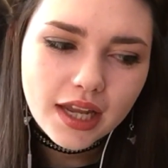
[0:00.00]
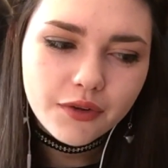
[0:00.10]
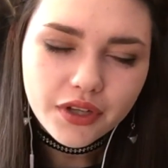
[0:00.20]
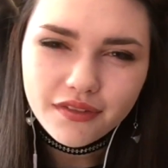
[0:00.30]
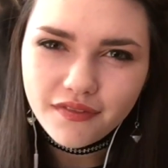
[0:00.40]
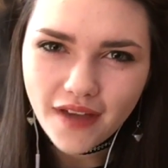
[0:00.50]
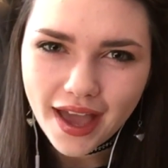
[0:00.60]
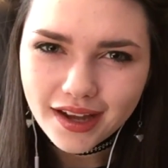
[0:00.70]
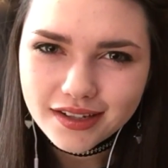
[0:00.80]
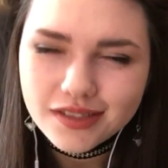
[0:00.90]
not really
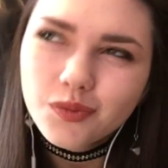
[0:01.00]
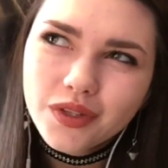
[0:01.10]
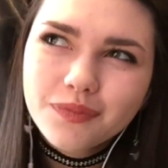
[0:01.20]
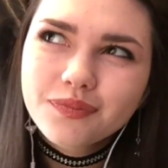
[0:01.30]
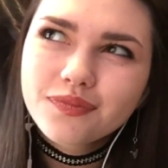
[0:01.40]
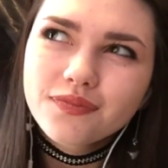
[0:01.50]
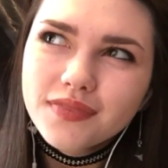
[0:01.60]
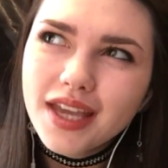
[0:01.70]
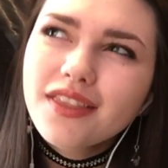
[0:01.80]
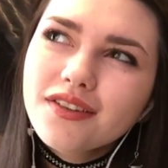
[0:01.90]
facts, well,
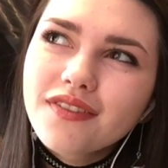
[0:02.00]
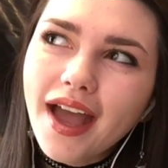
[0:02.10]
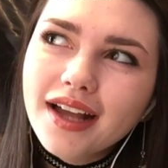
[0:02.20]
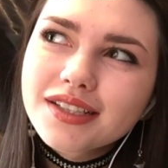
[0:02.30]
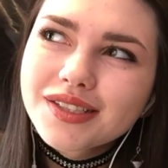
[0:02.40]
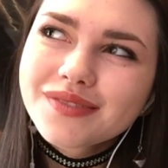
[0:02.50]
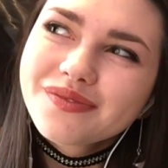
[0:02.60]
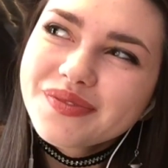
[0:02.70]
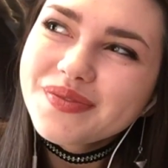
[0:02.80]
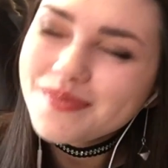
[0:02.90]
yeah, they're facts,
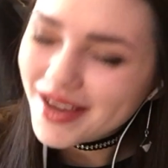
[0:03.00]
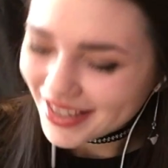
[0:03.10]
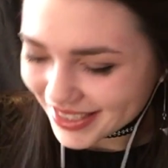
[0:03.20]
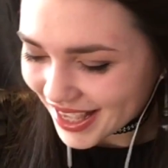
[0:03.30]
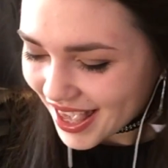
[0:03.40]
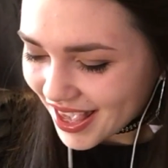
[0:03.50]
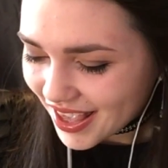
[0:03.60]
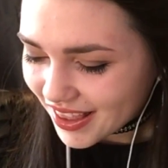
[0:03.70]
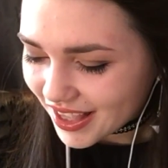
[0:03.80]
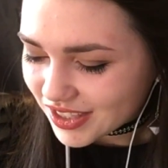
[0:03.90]
but
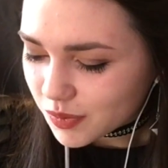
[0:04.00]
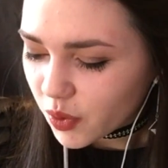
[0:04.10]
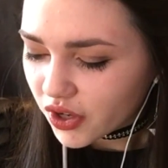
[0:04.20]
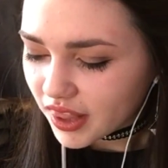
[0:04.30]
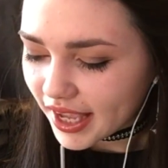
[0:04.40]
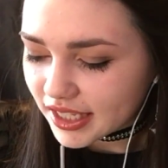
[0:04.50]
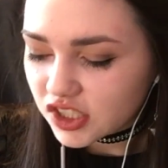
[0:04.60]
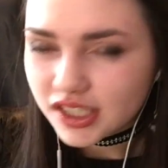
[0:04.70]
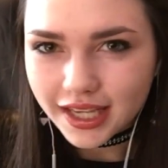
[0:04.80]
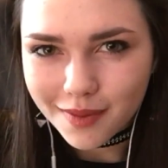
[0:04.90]
it's more like
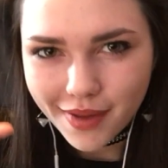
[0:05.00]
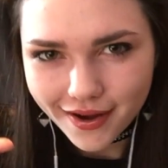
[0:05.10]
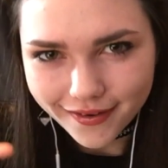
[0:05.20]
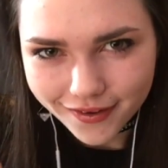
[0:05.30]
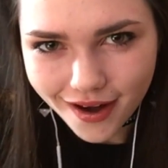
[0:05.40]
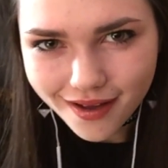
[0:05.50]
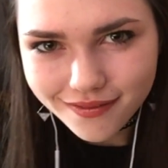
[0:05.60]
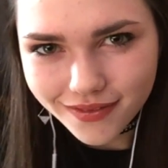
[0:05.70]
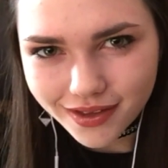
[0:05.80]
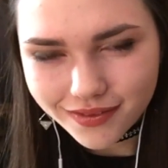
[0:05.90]
just like a
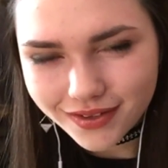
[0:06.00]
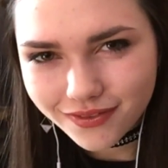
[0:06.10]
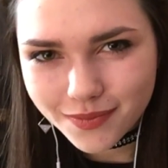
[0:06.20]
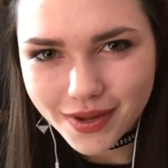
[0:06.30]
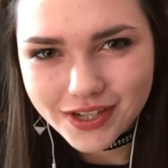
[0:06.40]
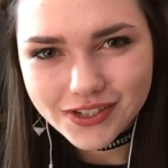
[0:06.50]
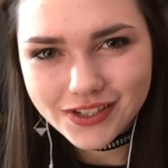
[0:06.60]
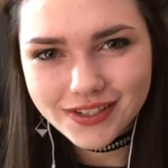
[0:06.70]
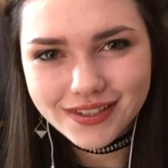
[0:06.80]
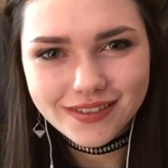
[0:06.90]
paragraph of
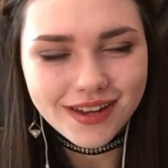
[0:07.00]
information